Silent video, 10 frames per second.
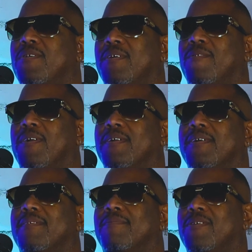going to work,
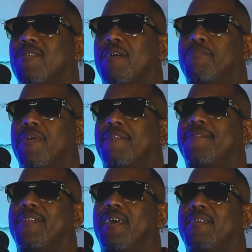which I prep
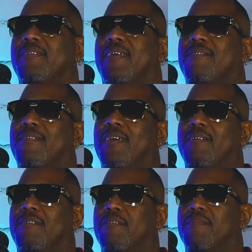for that next
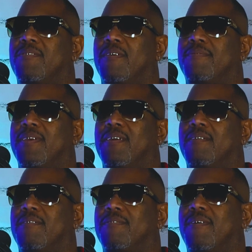day to get myself
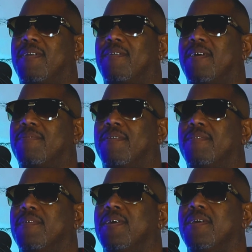together so I don't have
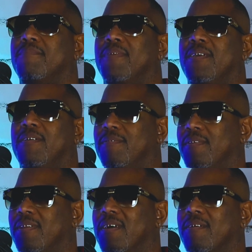to be
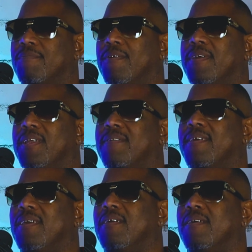looking for
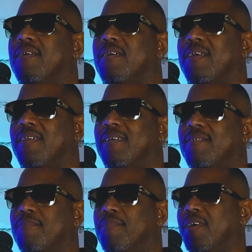anything. And that's
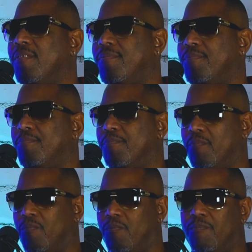the very,
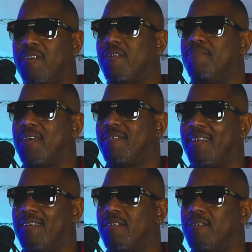very best
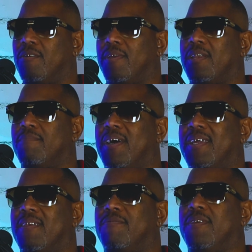thing to do.
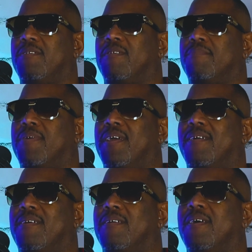Anybody that's visually
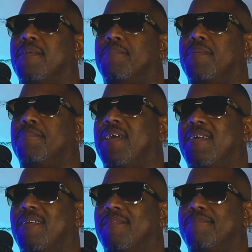impaired,
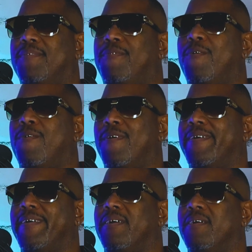prepare
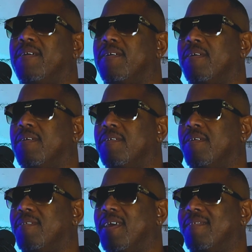before
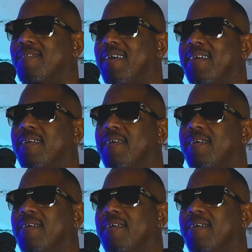your next day.